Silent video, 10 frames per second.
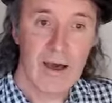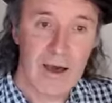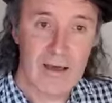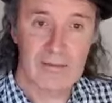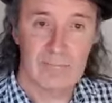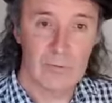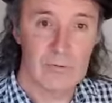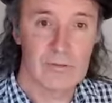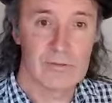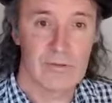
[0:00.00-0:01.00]
other
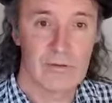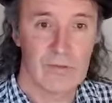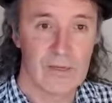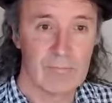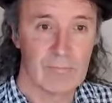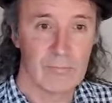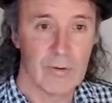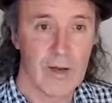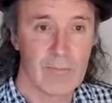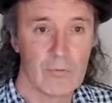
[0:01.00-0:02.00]
books of the Hebrew
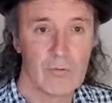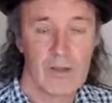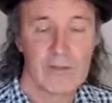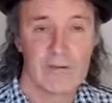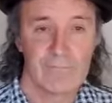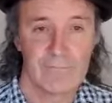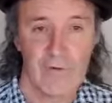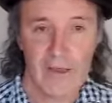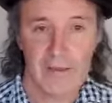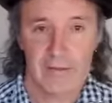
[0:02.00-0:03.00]
Bible
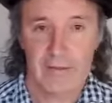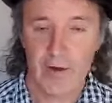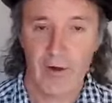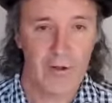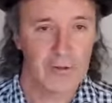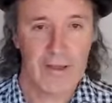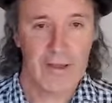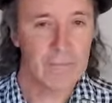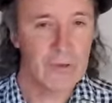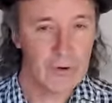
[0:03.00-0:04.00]
defiantly hold
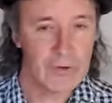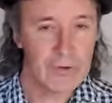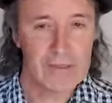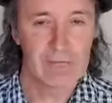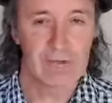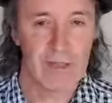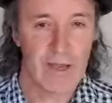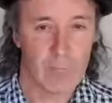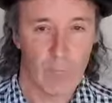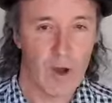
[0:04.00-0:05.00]
up
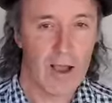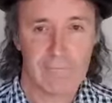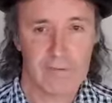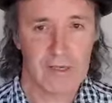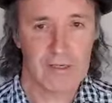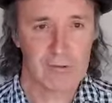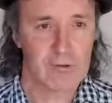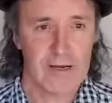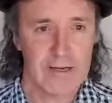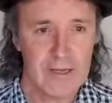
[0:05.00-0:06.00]
non-Israelite wives as
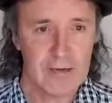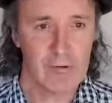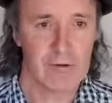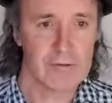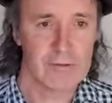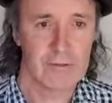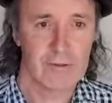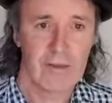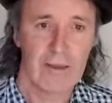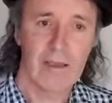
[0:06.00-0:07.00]
great heroes
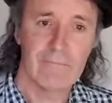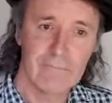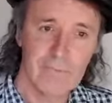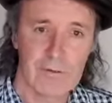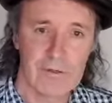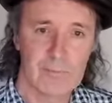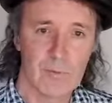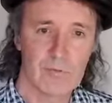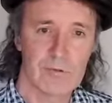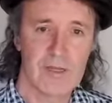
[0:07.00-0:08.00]
and focus
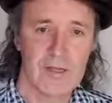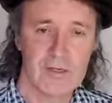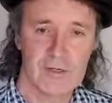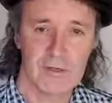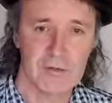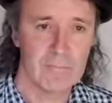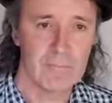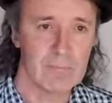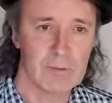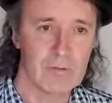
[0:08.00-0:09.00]
more attention on the
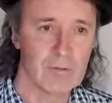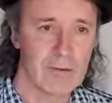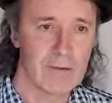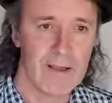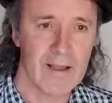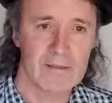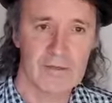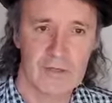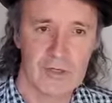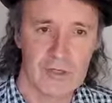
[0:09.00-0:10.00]
biblical commands
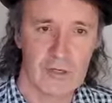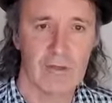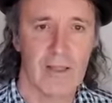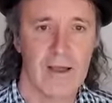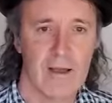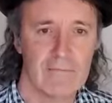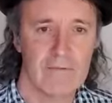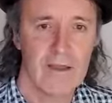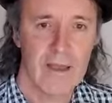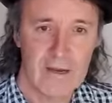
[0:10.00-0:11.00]
to show love
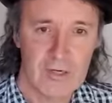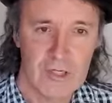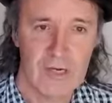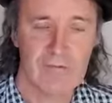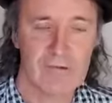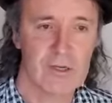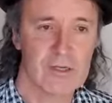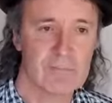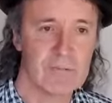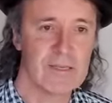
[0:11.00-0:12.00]
and generous
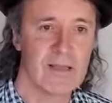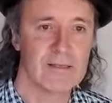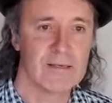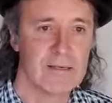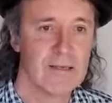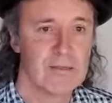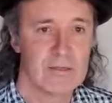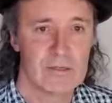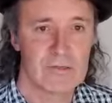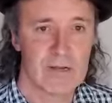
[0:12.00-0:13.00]
hospitality
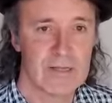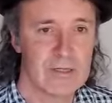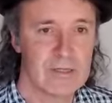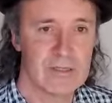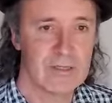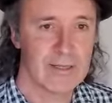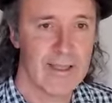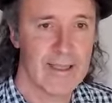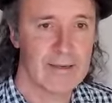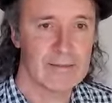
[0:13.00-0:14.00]
to strangers in the
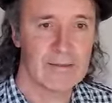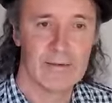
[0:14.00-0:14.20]
land,